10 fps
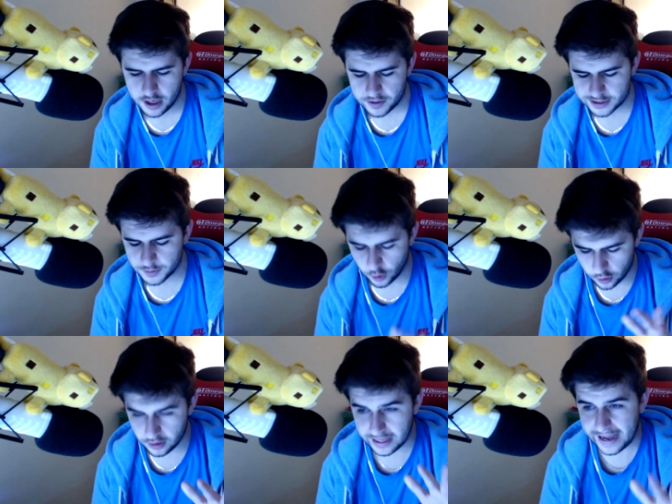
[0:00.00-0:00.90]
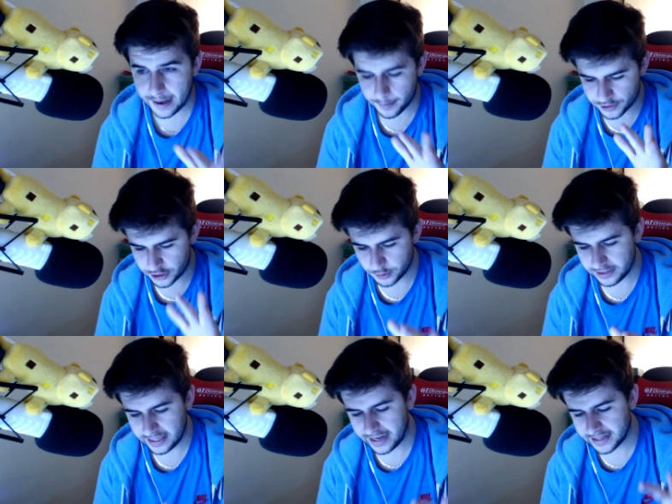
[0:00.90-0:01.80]
which we all
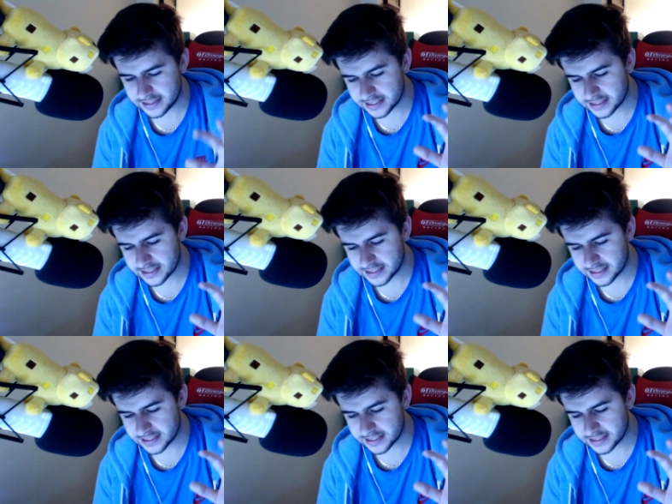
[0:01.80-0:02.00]
absolutely hate.